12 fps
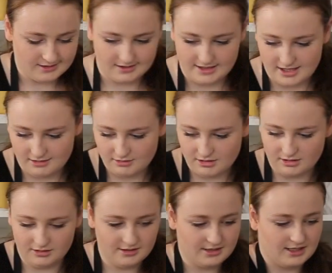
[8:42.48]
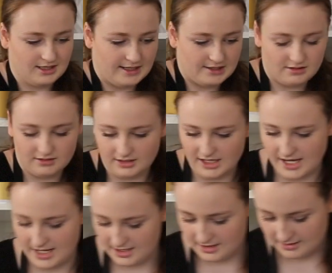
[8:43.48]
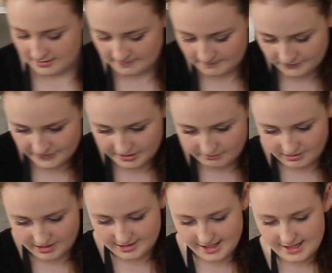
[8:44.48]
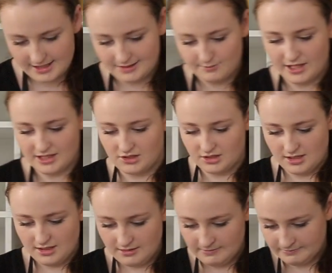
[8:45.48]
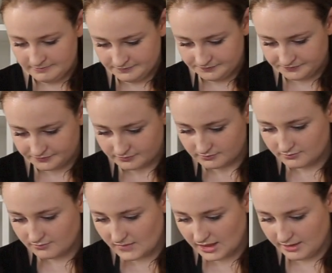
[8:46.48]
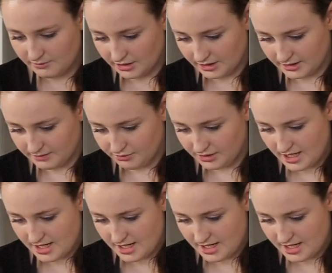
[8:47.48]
So now that we've got lots of ganache on the cake, we can take our spatula and we're going to put it